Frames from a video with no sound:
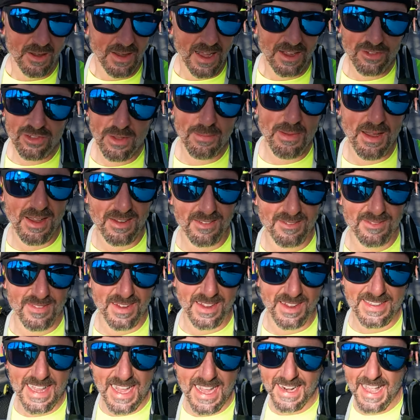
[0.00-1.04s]
Actually about
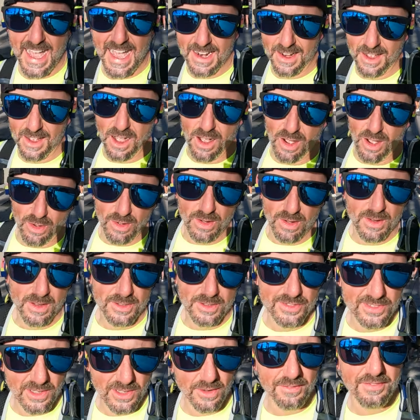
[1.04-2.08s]
a 10K to go.
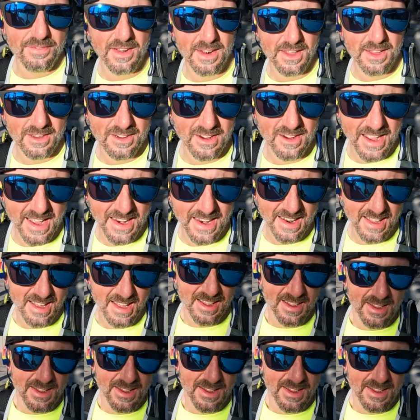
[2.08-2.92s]
Still feeling great.